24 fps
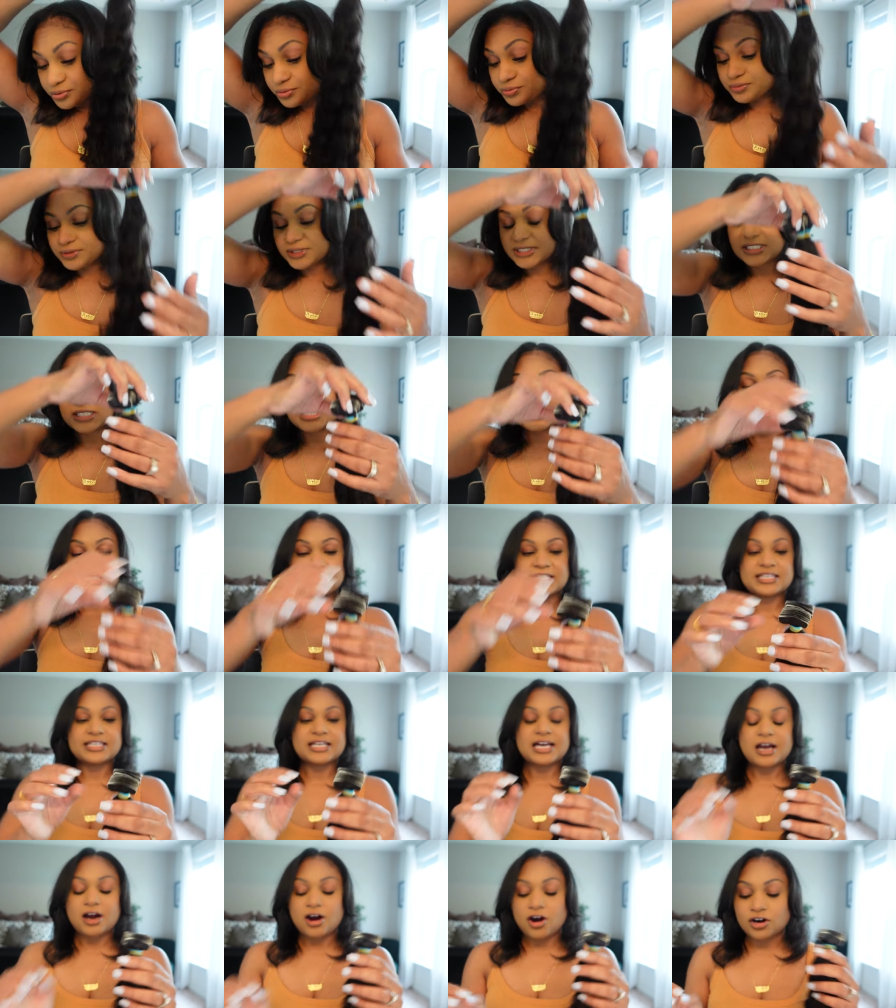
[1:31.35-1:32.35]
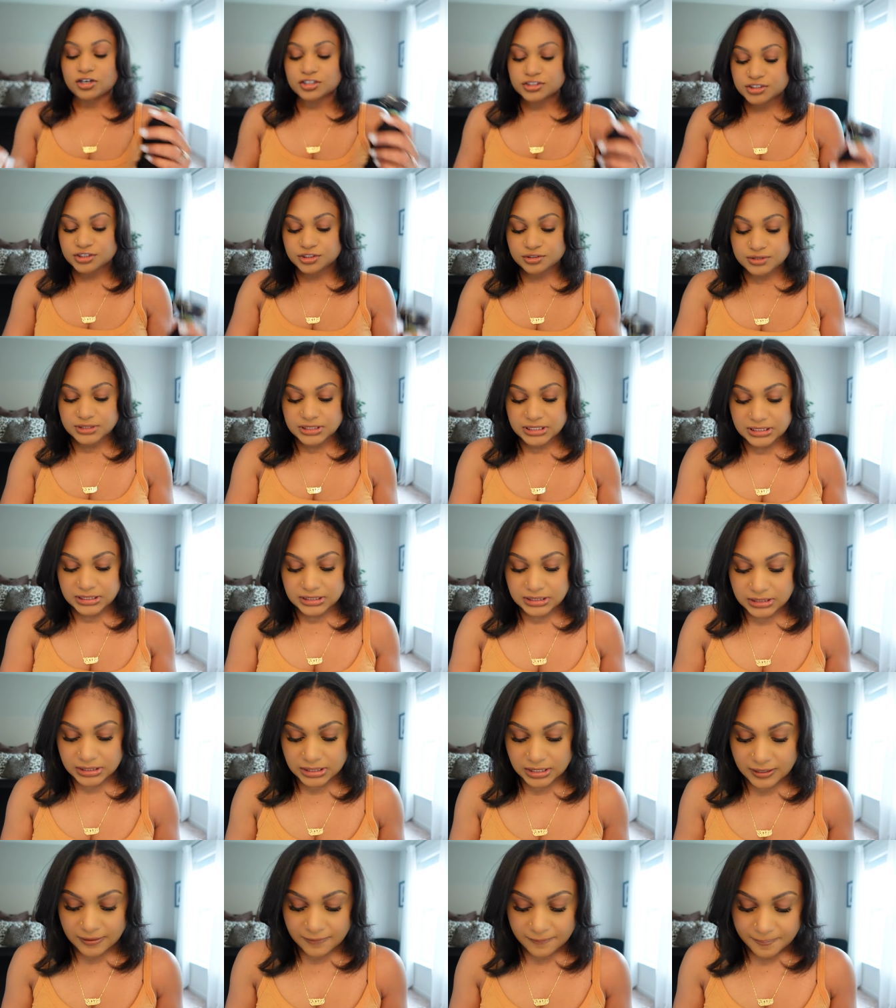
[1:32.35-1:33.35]
pretty. And I also
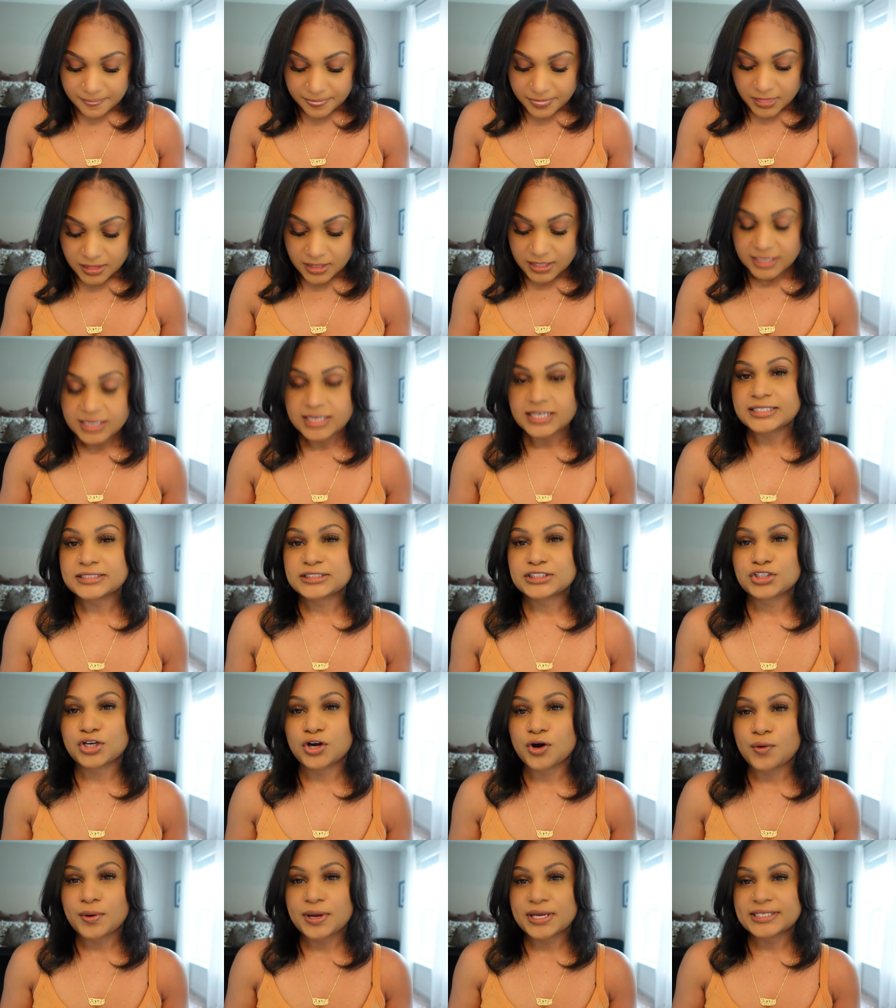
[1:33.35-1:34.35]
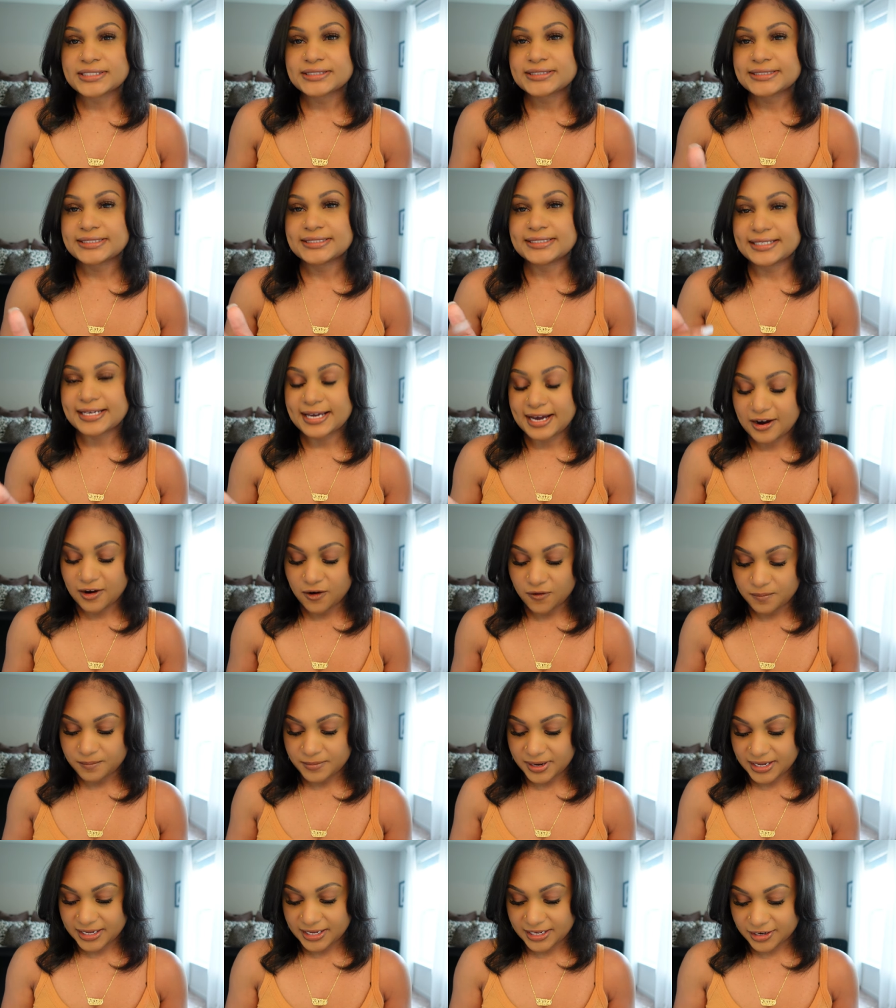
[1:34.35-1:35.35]
think it's going to help
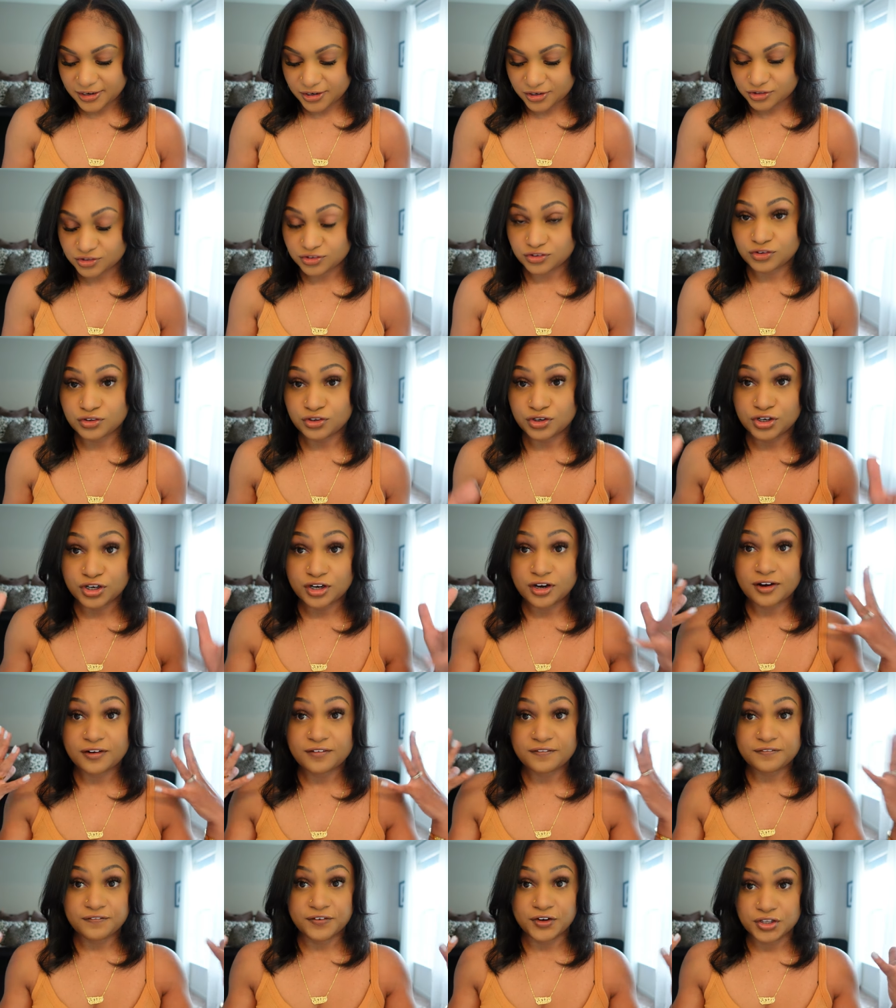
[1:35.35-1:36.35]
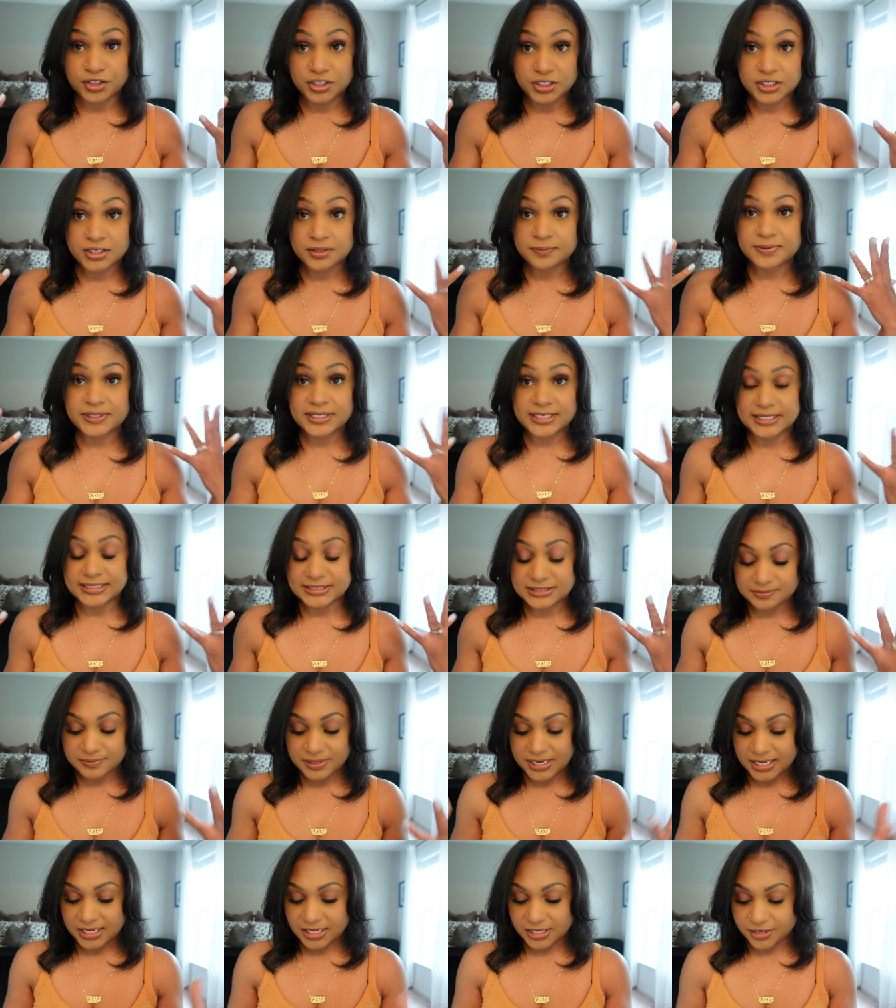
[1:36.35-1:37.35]
my hair look fuller because
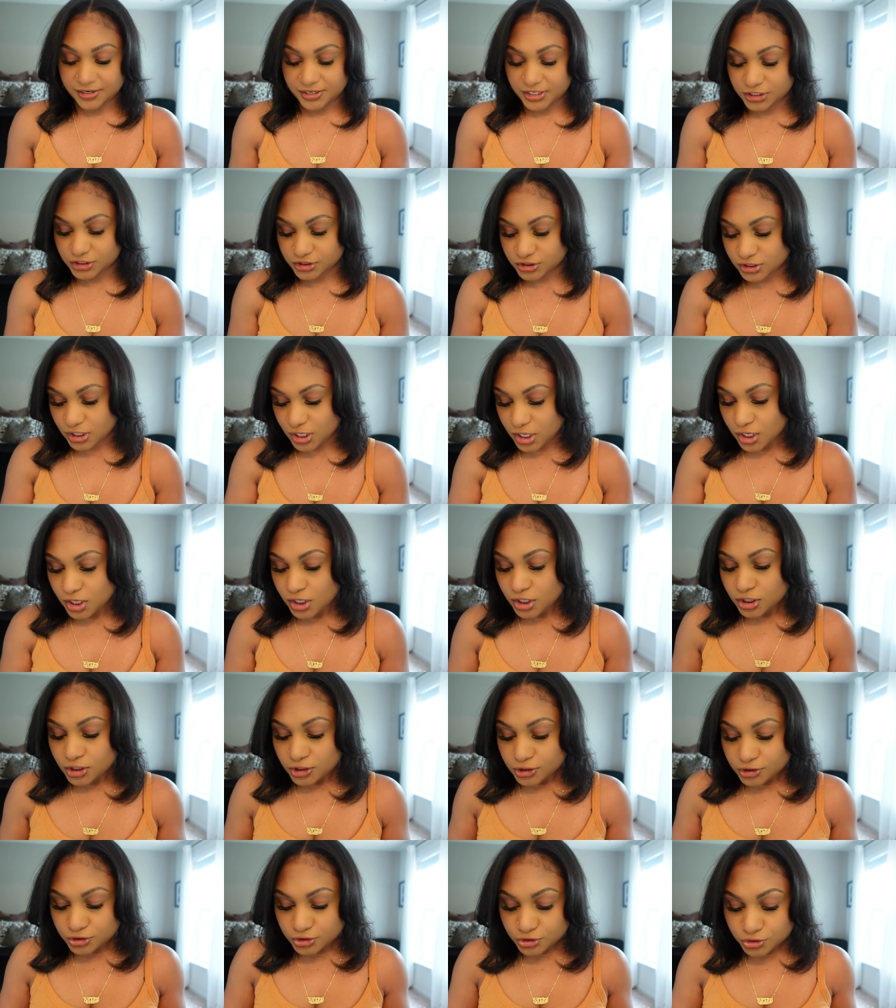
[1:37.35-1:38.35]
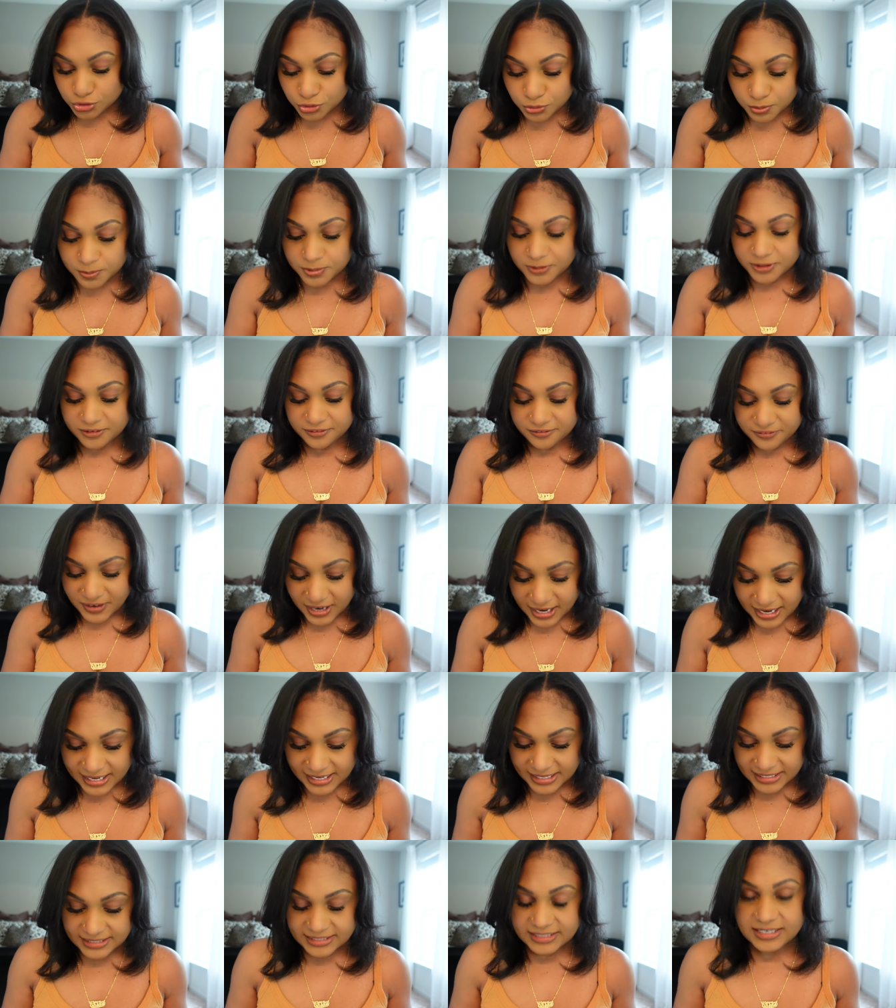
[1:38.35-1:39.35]
my hair is super
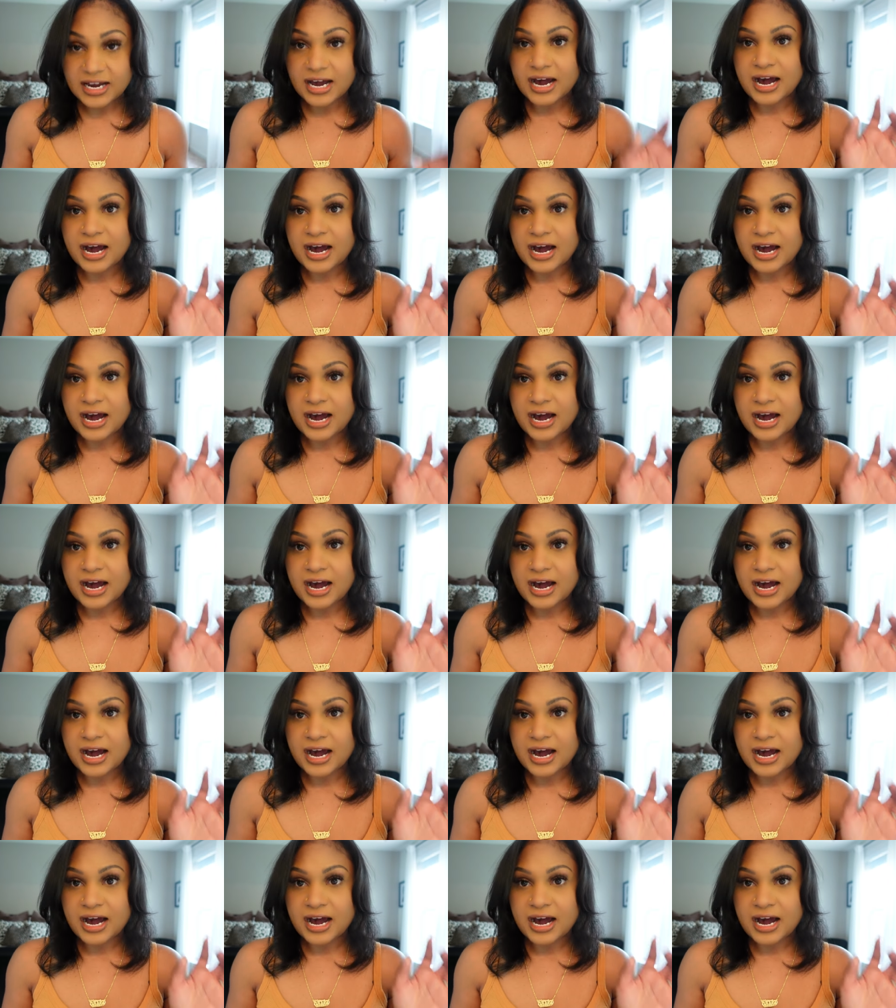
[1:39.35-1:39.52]
fine.